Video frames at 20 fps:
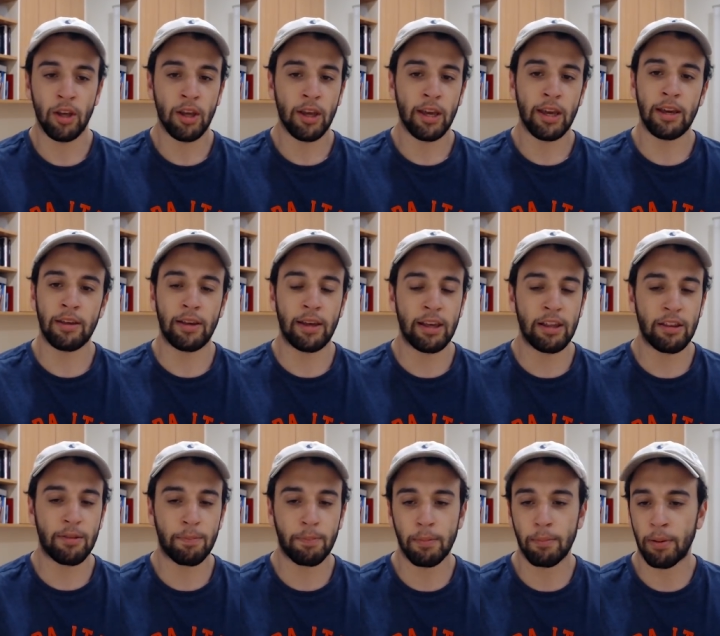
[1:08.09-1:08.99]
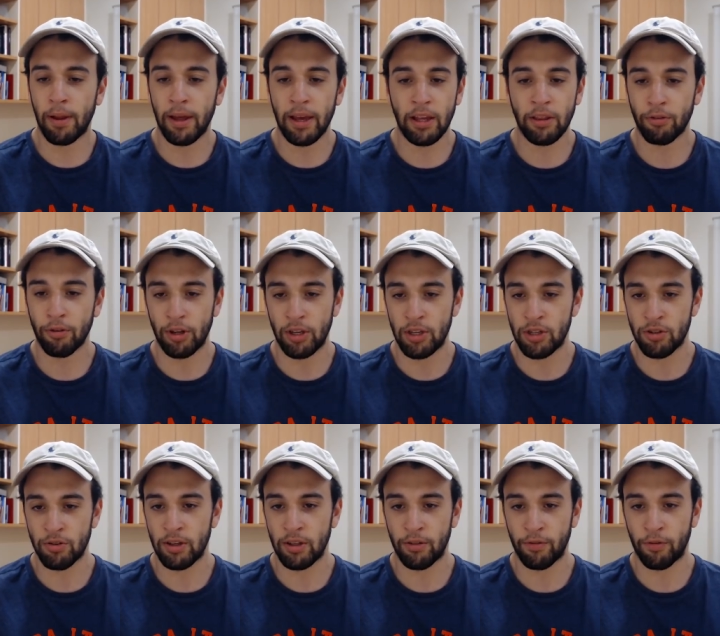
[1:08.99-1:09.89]
He's been playing through
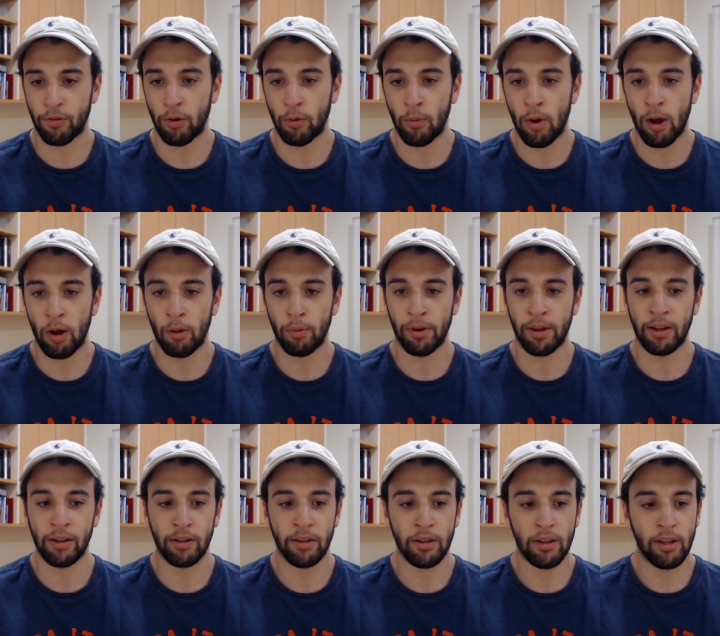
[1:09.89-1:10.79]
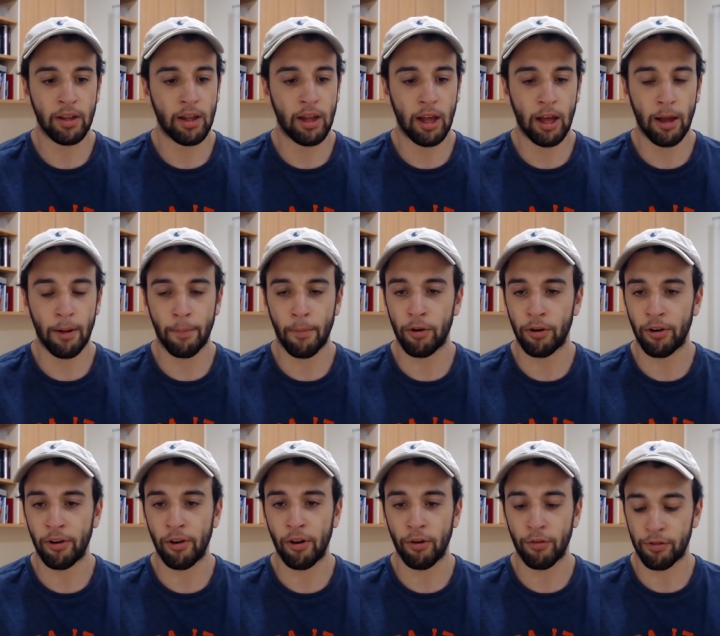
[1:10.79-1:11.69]
injuries for a while now, on and
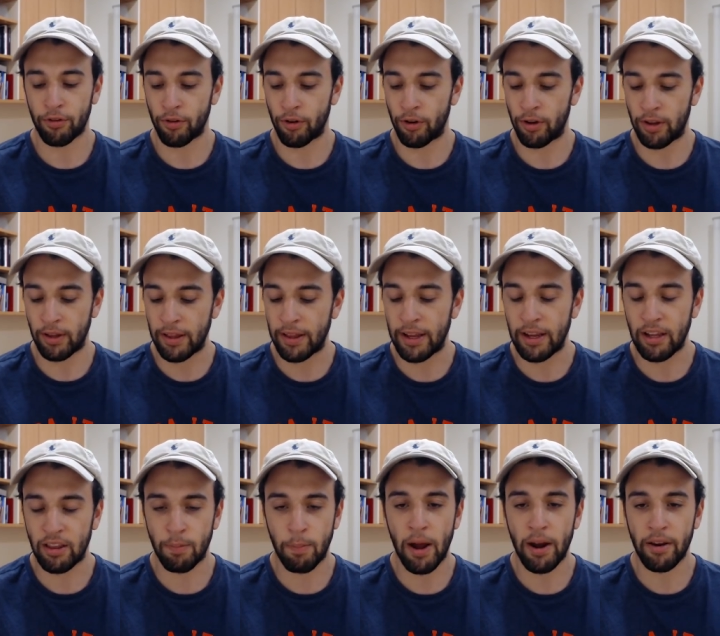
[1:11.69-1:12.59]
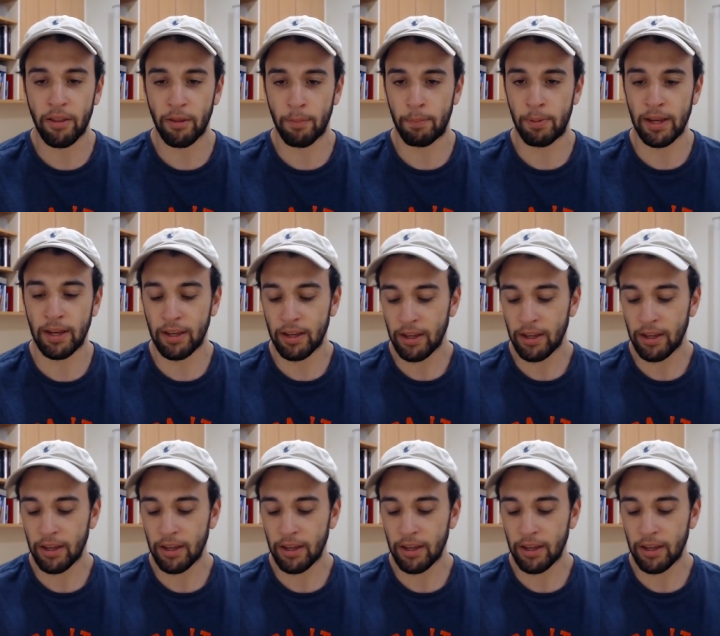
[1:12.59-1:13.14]
off. So it's part of the pick.